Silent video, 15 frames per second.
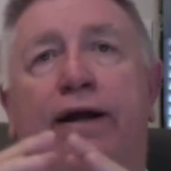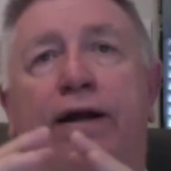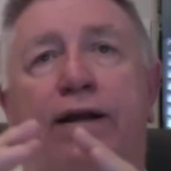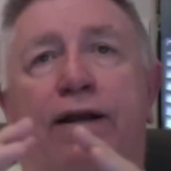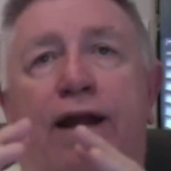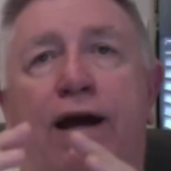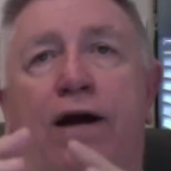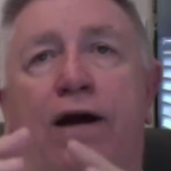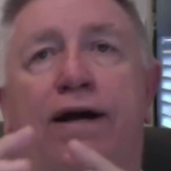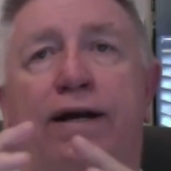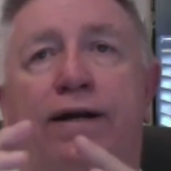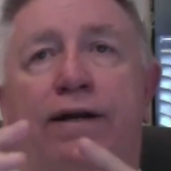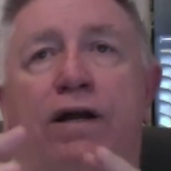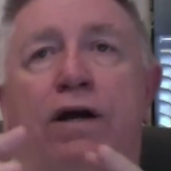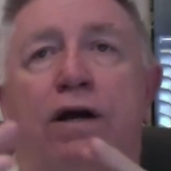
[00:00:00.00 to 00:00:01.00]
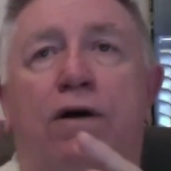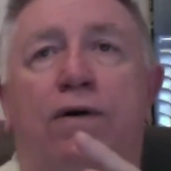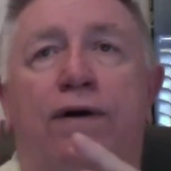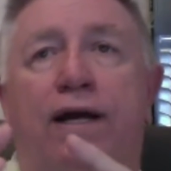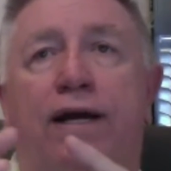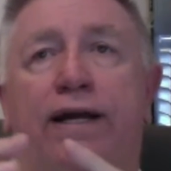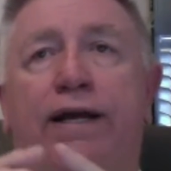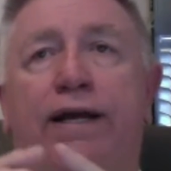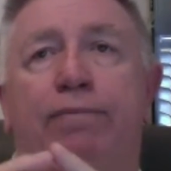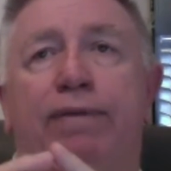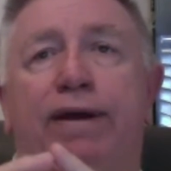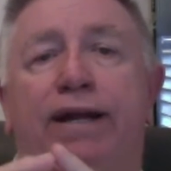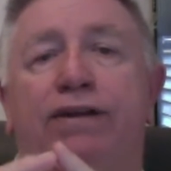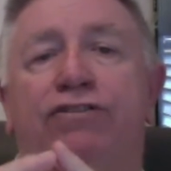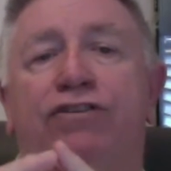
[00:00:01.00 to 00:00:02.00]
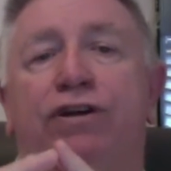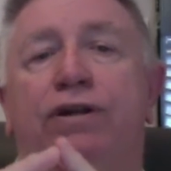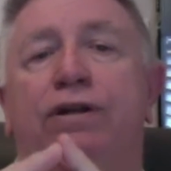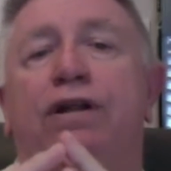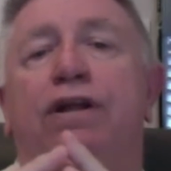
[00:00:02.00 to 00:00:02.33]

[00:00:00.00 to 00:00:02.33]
now I know and I can manage it.